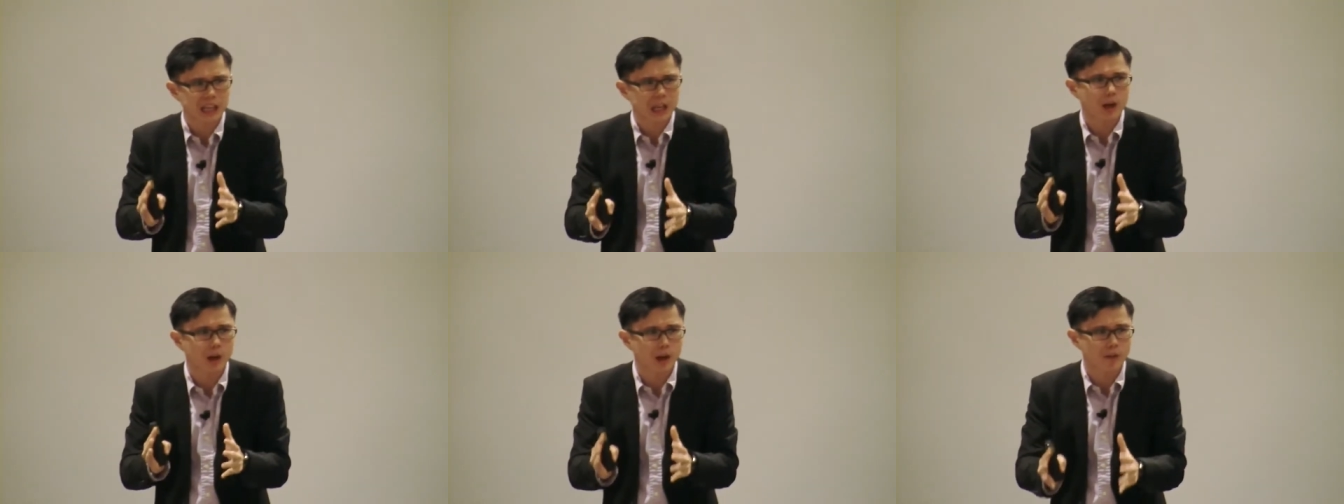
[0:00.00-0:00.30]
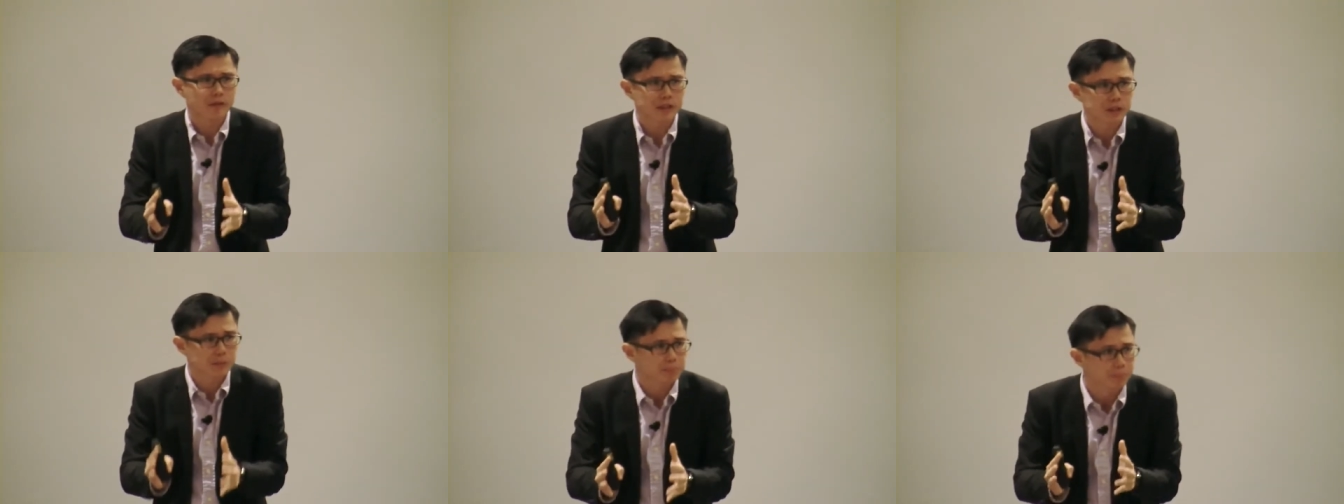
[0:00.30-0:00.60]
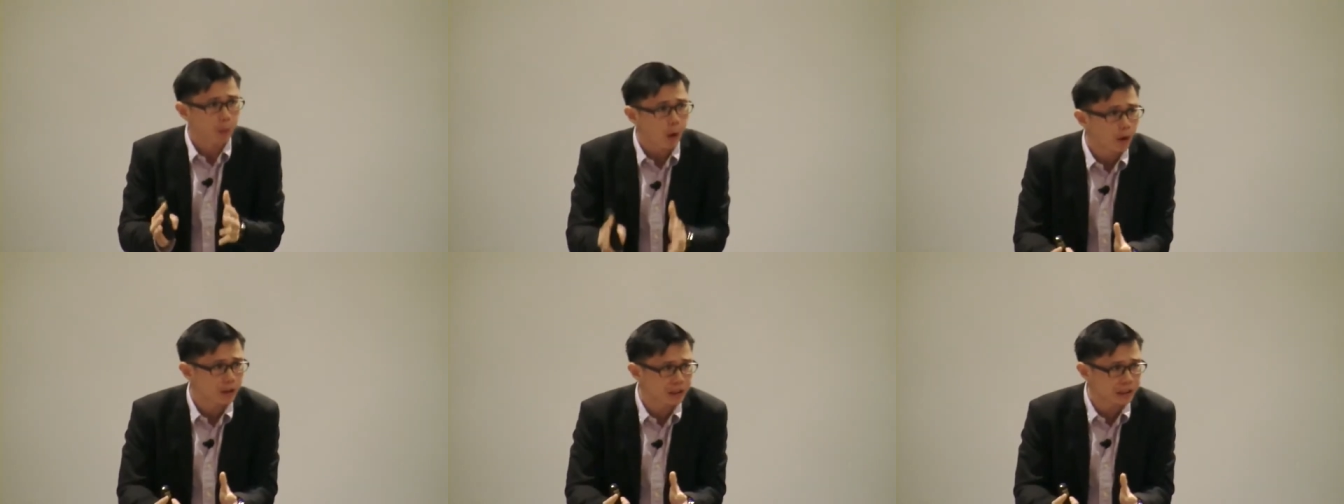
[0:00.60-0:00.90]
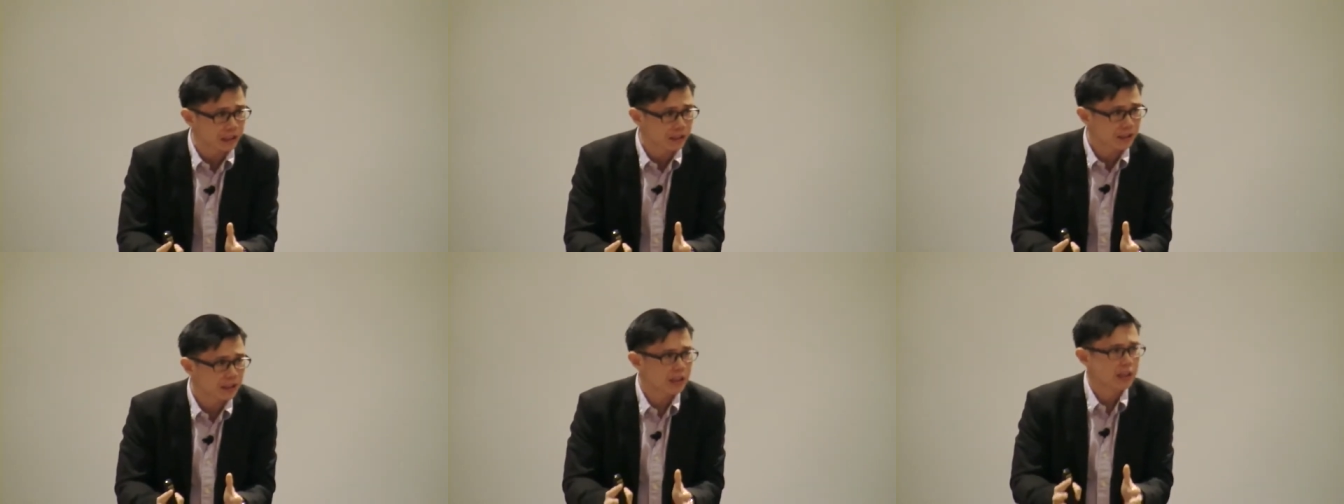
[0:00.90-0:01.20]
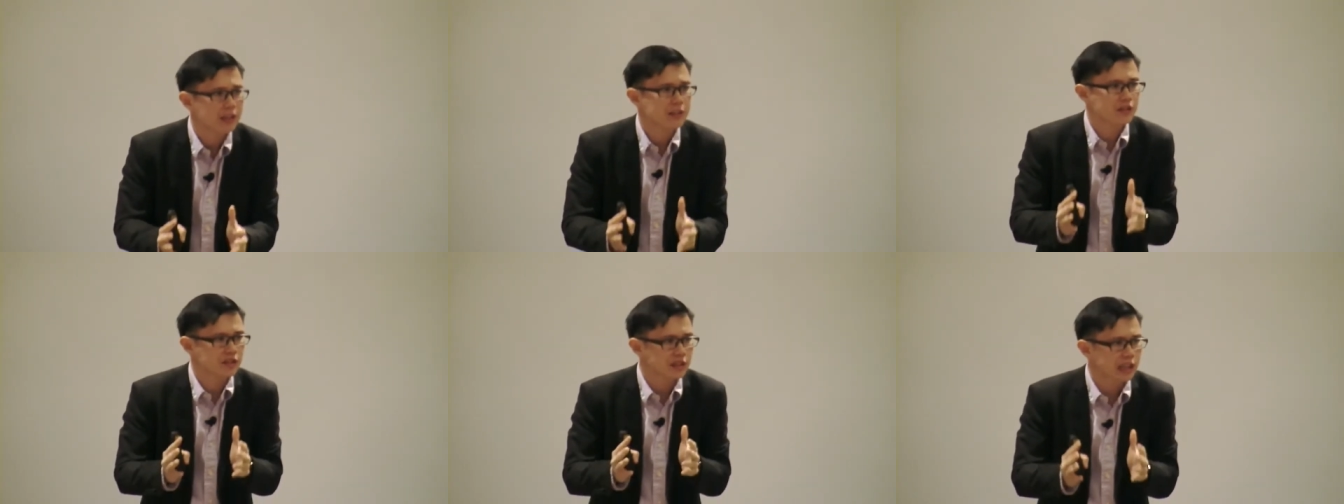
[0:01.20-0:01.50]
care of his body.
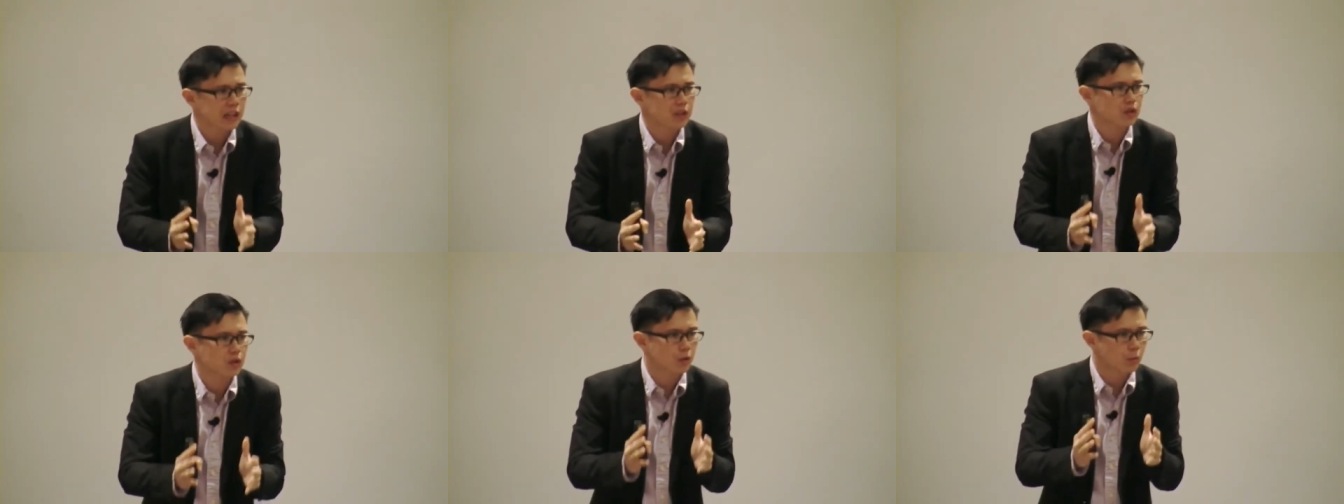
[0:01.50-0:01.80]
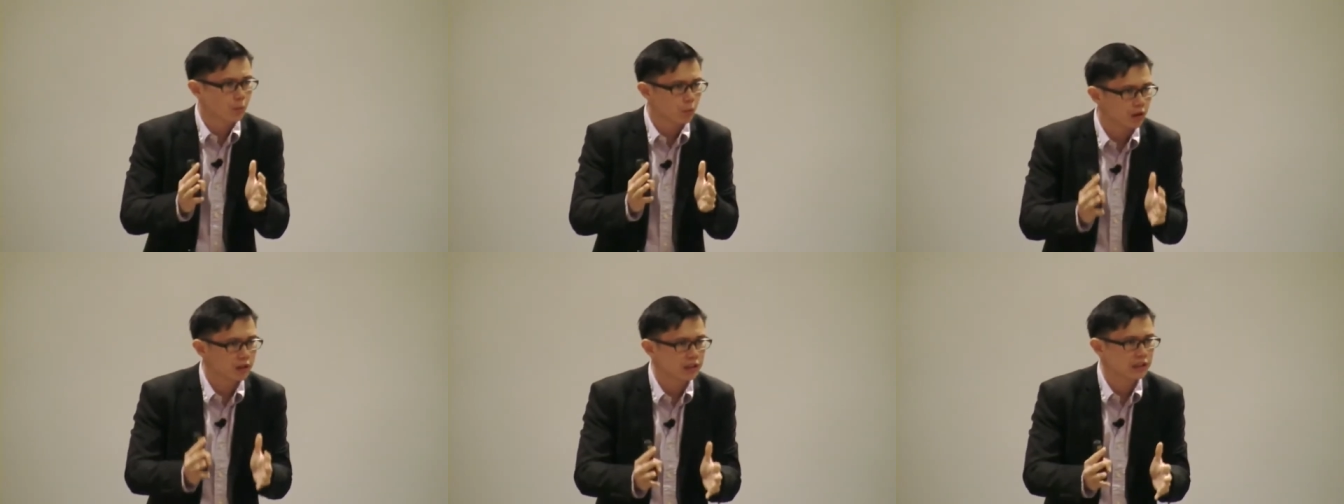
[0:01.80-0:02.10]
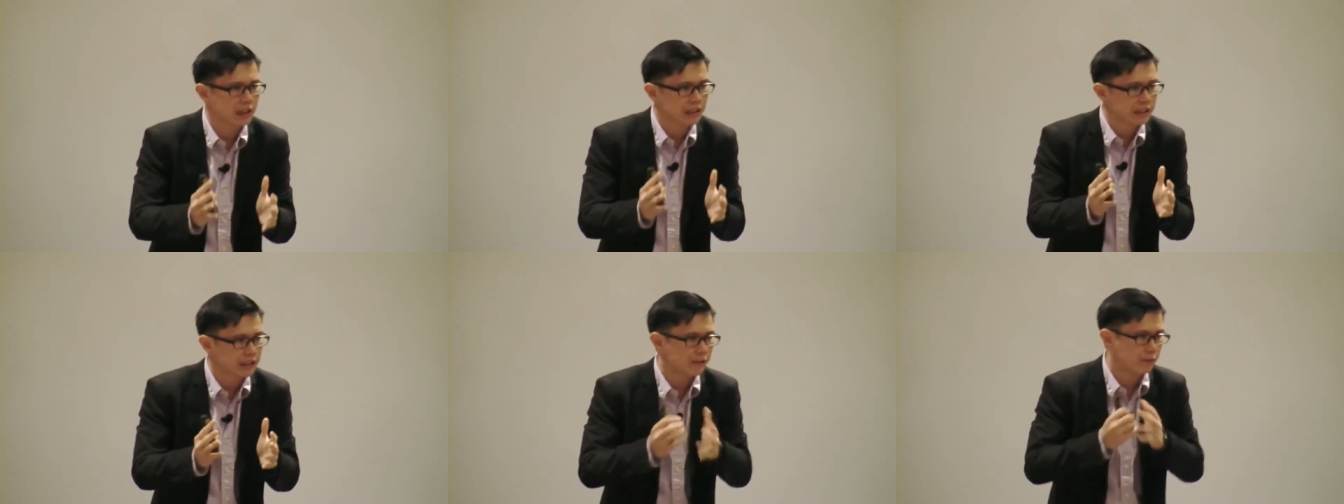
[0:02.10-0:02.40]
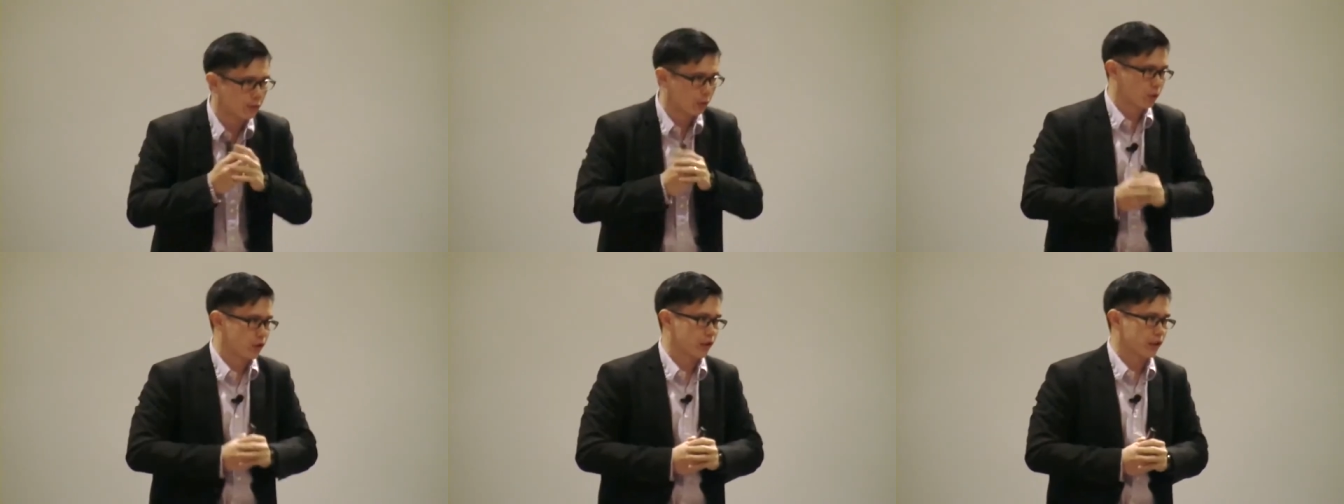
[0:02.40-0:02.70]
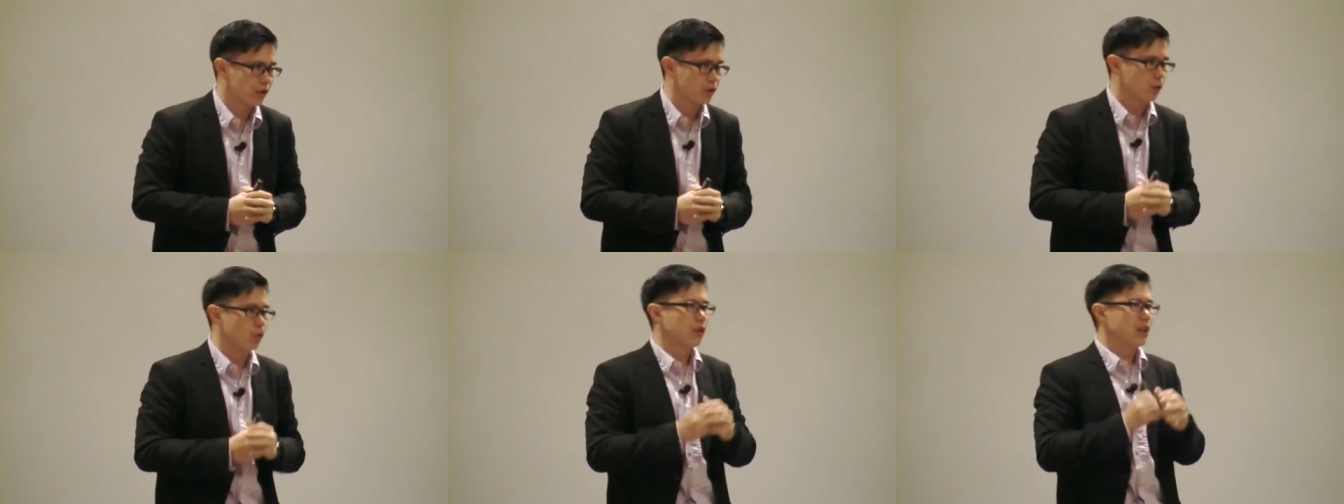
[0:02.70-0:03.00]
Such was their
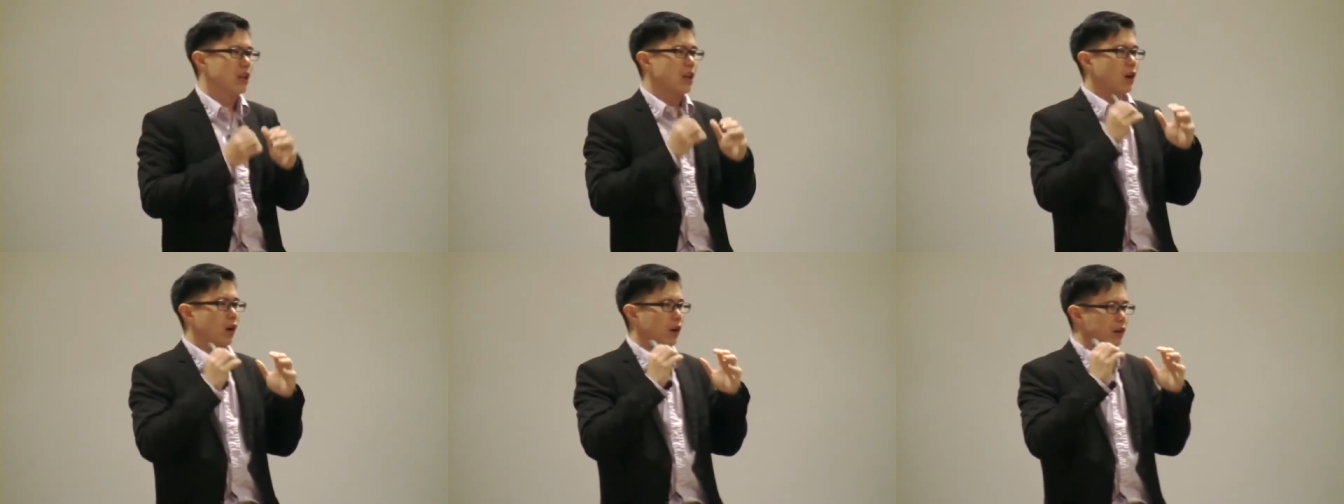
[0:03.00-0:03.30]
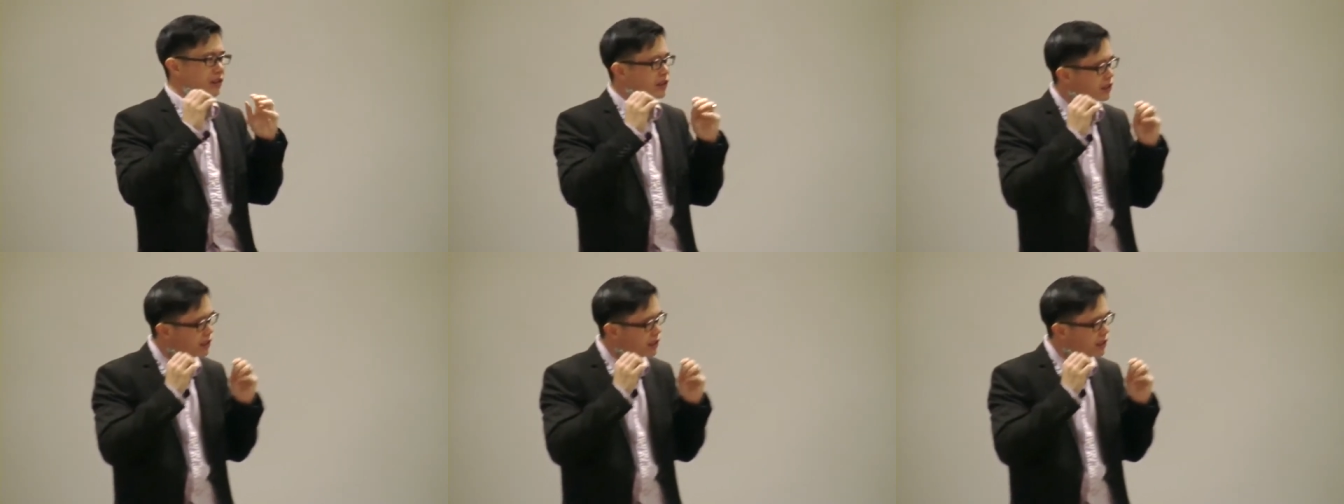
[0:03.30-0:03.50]
devotion. So on